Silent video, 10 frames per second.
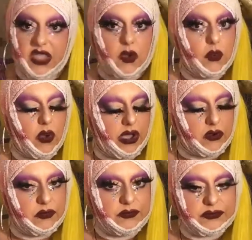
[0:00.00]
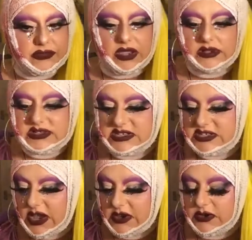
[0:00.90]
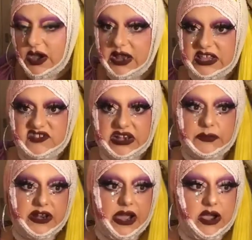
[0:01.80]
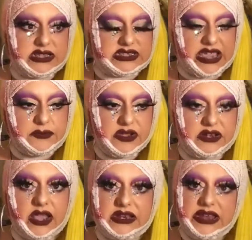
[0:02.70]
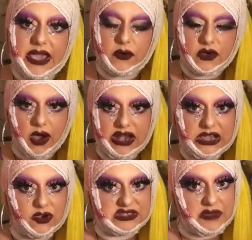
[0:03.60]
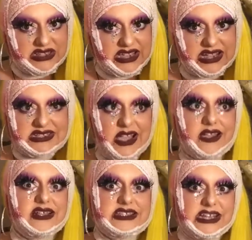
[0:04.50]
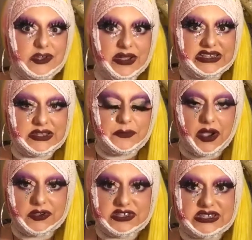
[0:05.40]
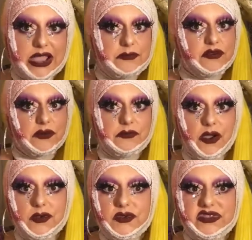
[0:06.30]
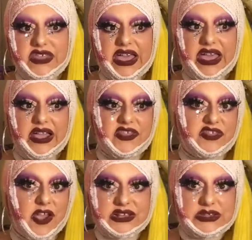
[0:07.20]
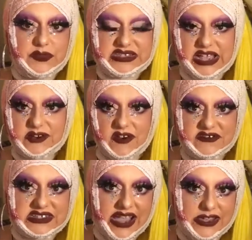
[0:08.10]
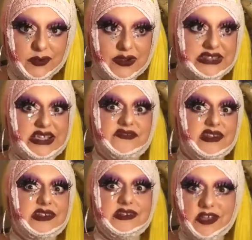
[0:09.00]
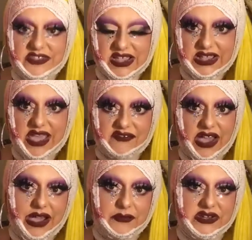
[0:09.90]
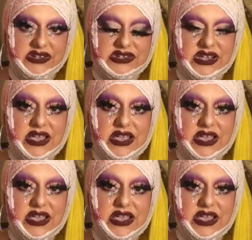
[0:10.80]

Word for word: Well, so, Kylie Jenner put out a statement. Now, Kylie Cosmetics are continuing to post and promote their 30% off sale as if nothing ever happened.